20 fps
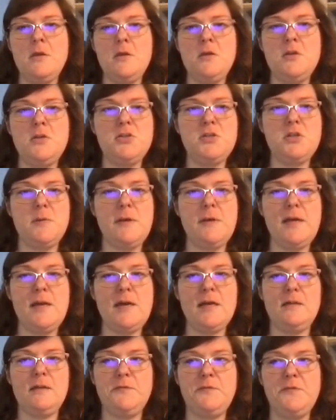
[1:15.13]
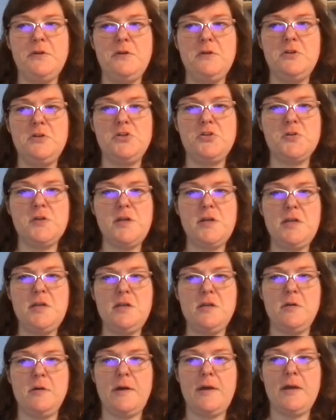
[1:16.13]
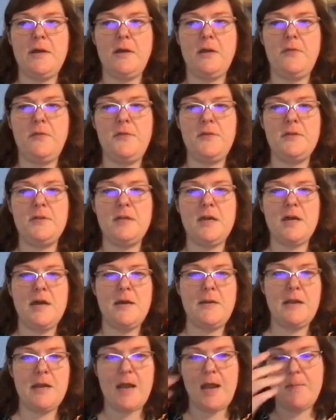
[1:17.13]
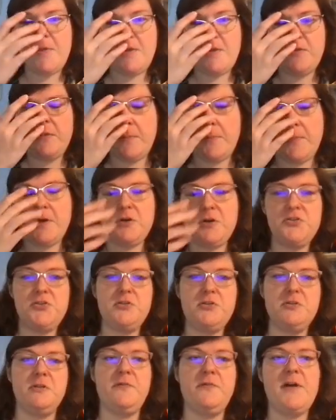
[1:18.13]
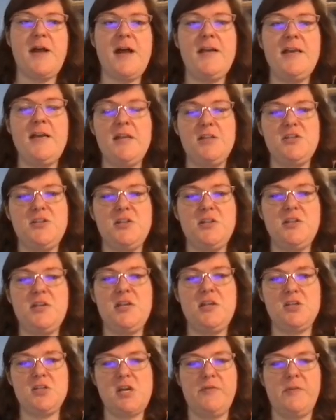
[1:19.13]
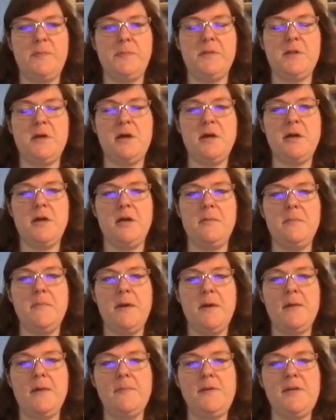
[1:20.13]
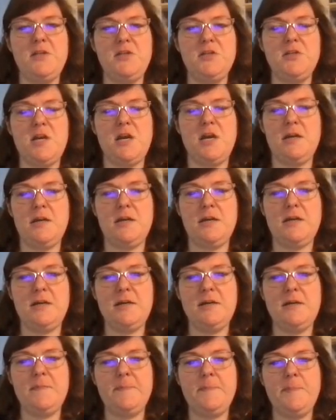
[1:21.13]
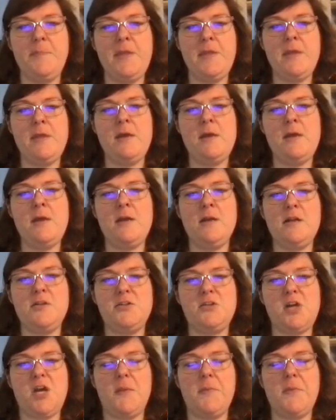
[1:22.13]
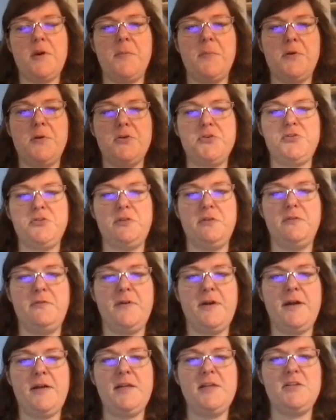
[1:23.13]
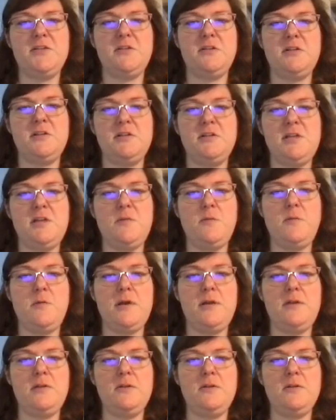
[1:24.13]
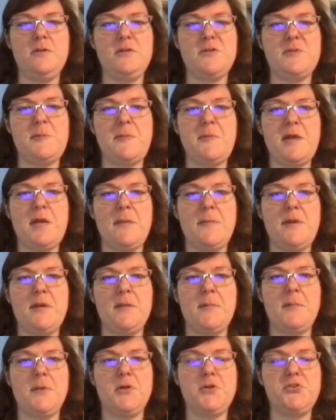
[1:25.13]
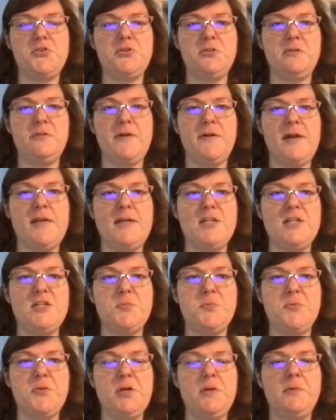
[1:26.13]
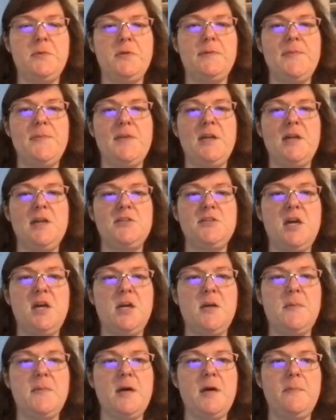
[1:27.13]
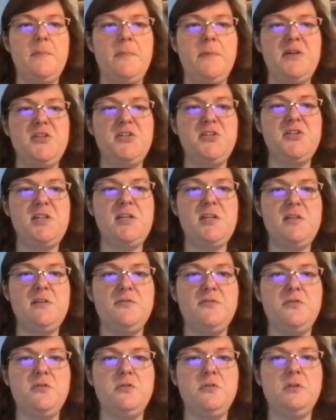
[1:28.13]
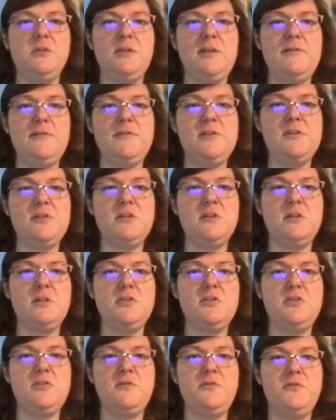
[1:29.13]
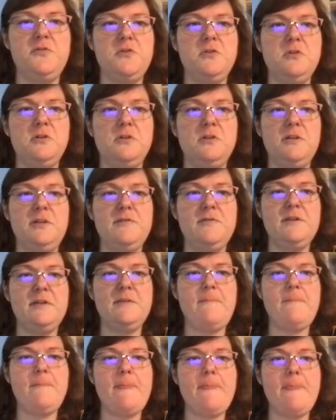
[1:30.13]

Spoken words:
So we got food and drink, health, and I'm in the personal finance niche. I have a blog called mombeach.com, and I talk about personal finance. So let's see what there is. Maybe I can make a personal finance printable. And I talk about budgeting and frugal living. So let's do frugal living.